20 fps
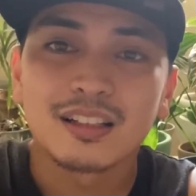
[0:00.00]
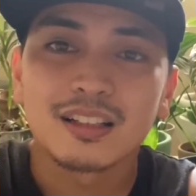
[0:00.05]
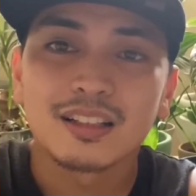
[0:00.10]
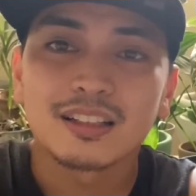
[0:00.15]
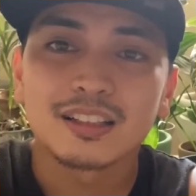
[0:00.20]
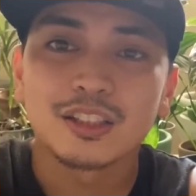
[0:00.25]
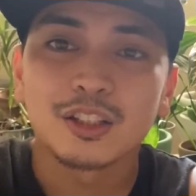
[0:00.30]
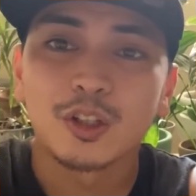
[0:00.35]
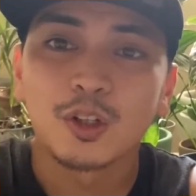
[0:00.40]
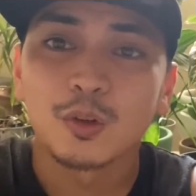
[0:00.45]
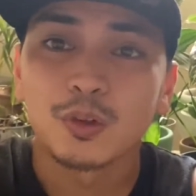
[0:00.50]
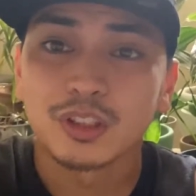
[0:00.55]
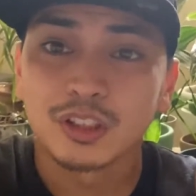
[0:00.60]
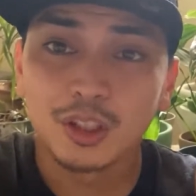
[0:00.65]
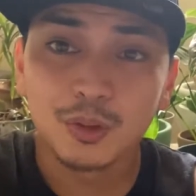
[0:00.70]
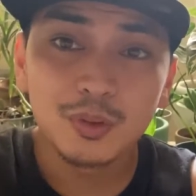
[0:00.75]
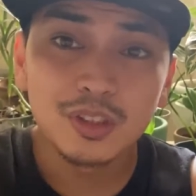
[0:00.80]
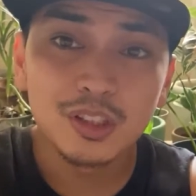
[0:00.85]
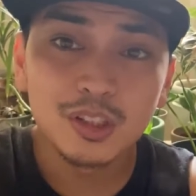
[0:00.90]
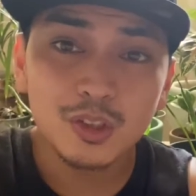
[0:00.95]
So we're
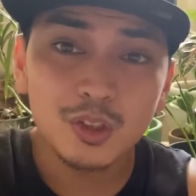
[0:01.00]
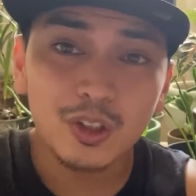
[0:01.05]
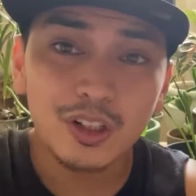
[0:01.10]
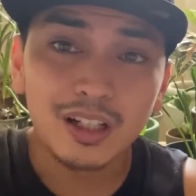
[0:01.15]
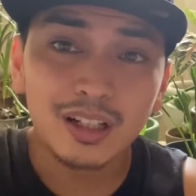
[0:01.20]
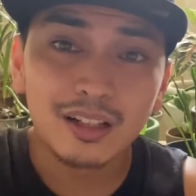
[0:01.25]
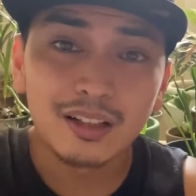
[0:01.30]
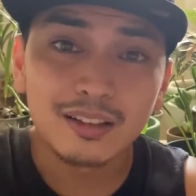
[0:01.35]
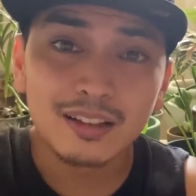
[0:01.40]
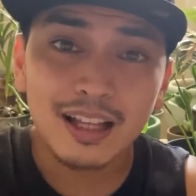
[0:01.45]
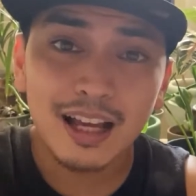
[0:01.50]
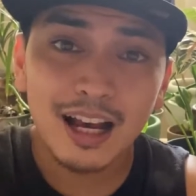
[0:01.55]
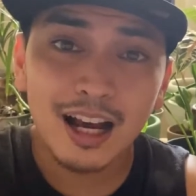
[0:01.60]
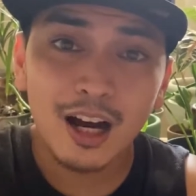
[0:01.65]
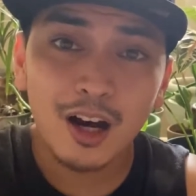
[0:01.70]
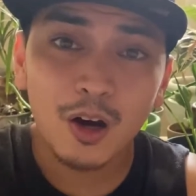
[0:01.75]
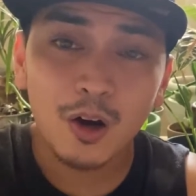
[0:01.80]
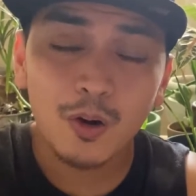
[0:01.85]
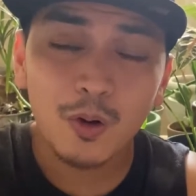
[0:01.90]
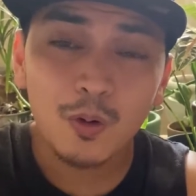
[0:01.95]
done with soil.
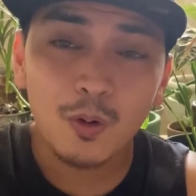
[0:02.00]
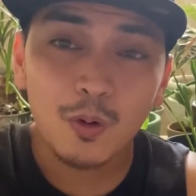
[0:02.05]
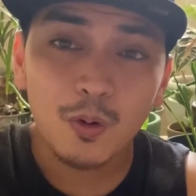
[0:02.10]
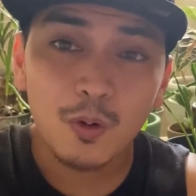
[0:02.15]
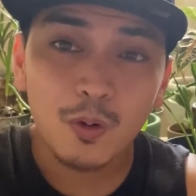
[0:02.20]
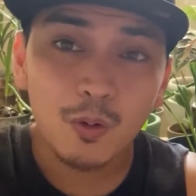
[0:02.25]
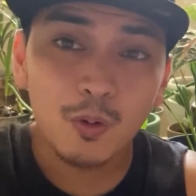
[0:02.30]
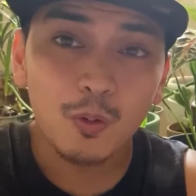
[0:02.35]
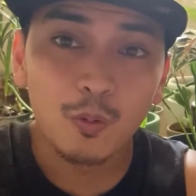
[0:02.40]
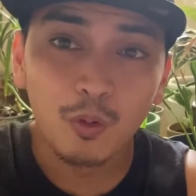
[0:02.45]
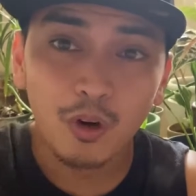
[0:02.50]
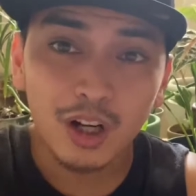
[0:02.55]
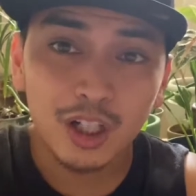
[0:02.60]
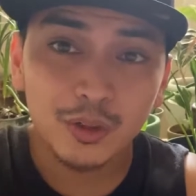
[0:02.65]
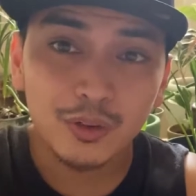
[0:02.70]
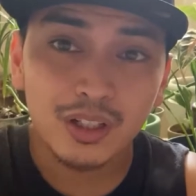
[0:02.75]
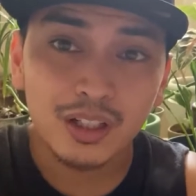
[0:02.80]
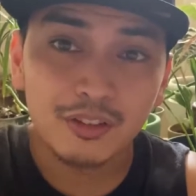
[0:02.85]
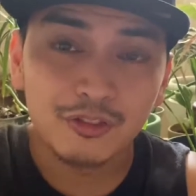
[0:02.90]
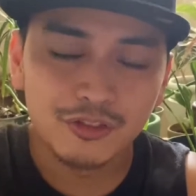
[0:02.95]
Now
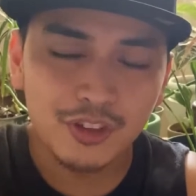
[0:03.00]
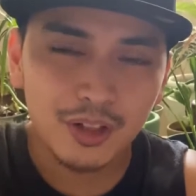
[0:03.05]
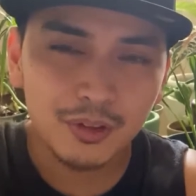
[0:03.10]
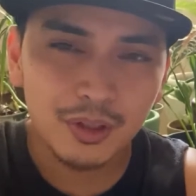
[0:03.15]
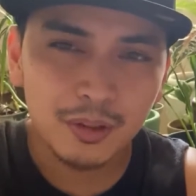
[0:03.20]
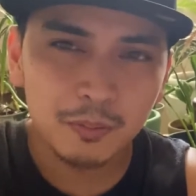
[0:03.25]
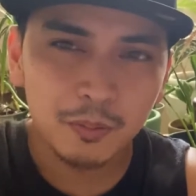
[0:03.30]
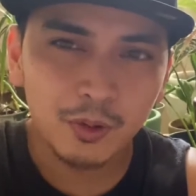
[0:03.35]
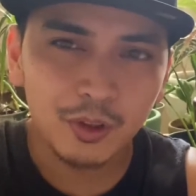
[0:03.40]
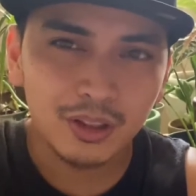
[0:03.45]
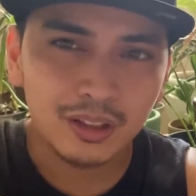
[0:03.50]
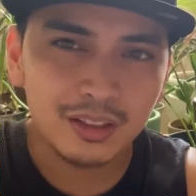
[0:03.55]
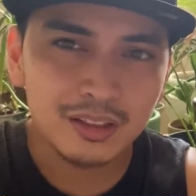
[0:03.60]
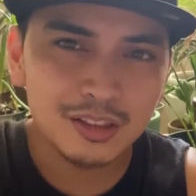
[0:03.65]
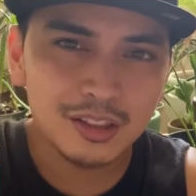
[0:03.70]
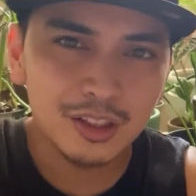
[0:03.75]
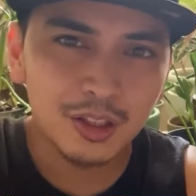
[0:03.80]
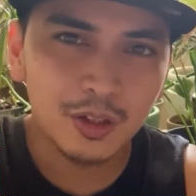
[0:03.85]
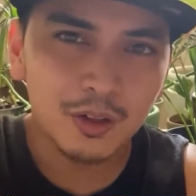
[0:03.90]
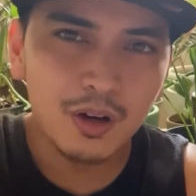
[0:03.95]
watering, very important.
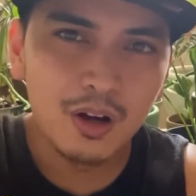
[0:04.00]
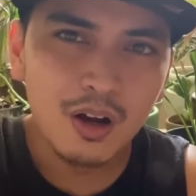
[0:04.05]
So